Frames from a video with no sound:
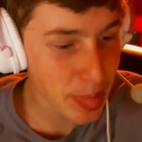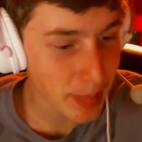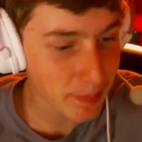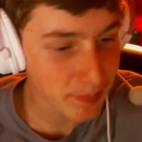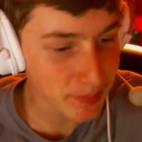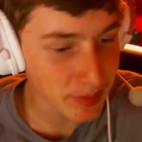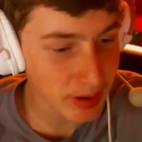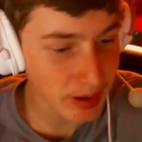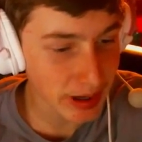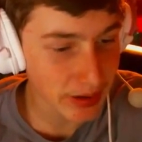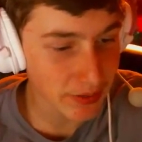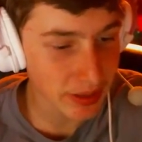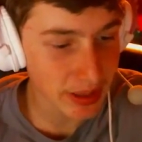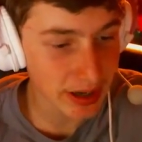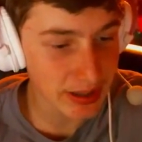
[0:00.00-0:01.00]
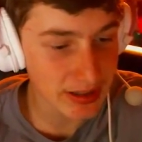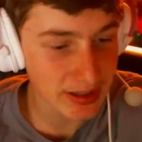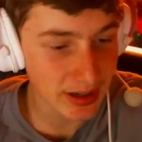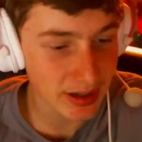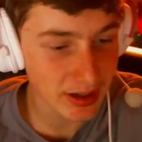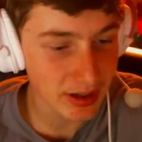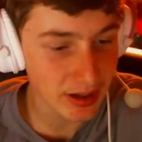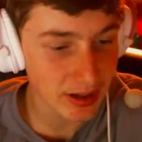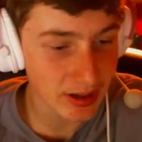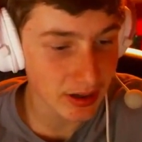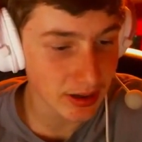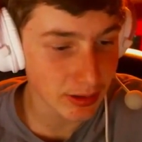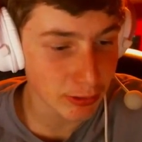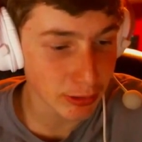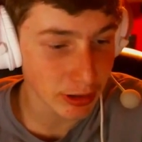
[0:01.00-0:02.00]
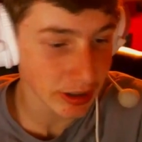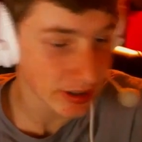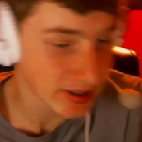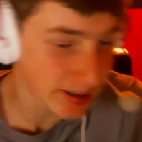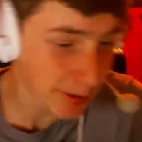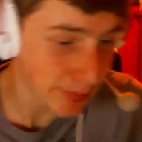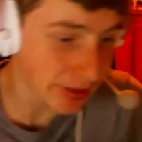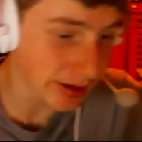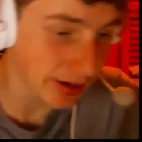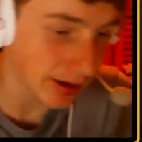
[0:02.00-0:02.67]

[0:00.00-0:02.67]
Okay, after that it's we're gonna skip that game,